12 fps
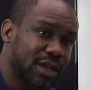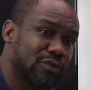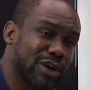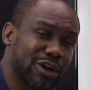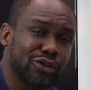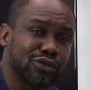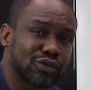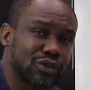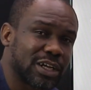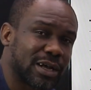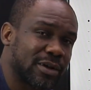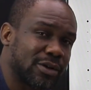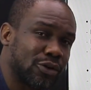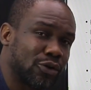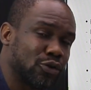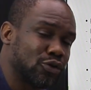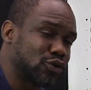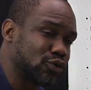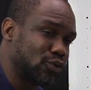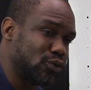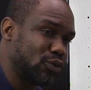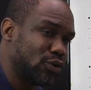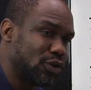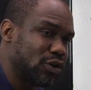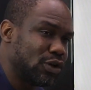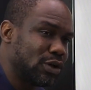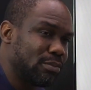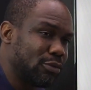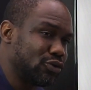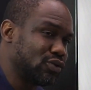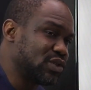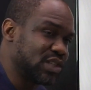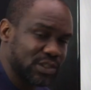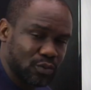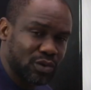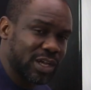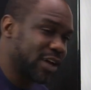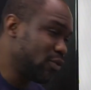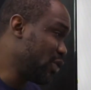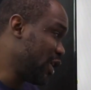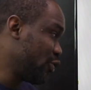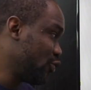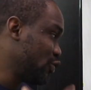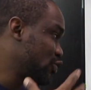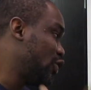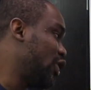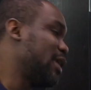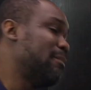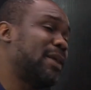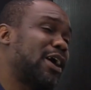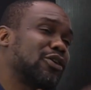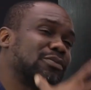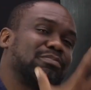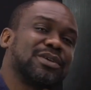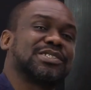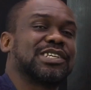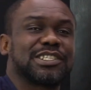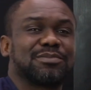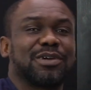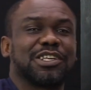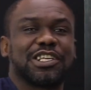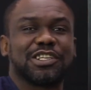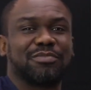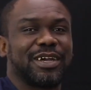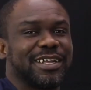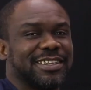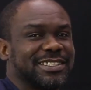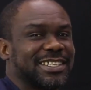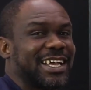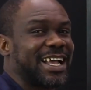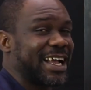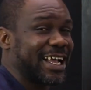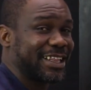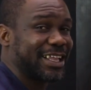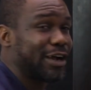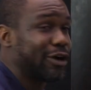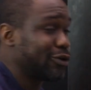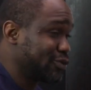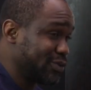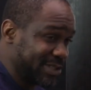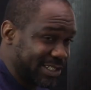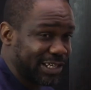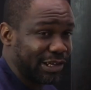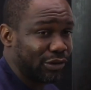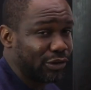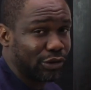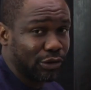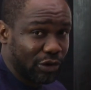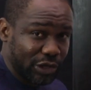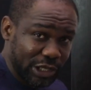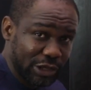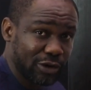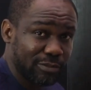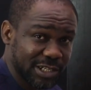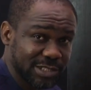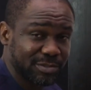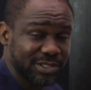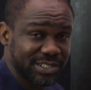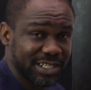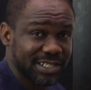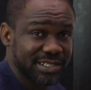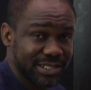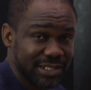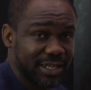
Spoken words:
We're going to go to module 6, where we are going to talk about business management and how to scale your e-commerce business